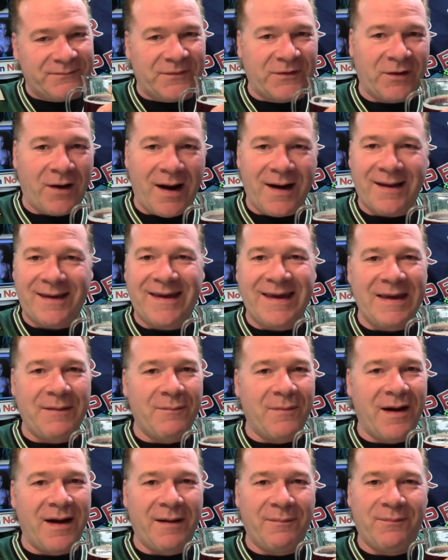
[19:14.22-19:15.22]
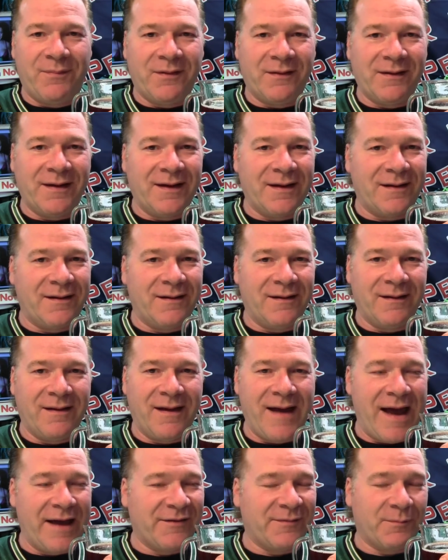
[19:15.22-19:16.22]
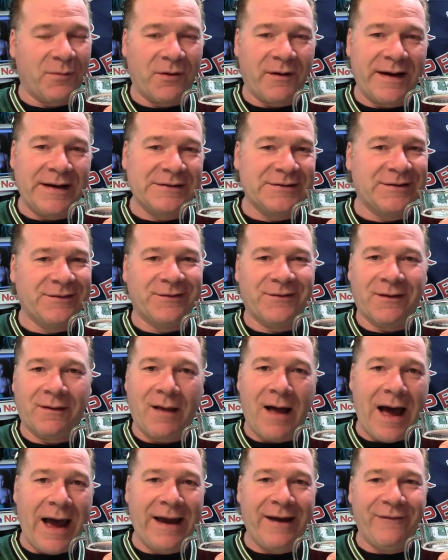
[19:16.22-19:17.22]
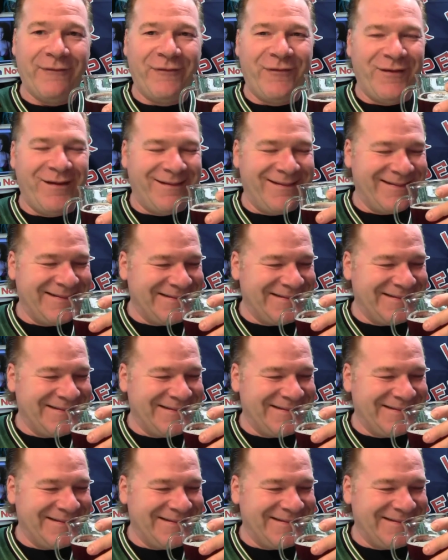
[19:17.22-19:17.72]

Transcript: Trying to keep my political aspirations alive.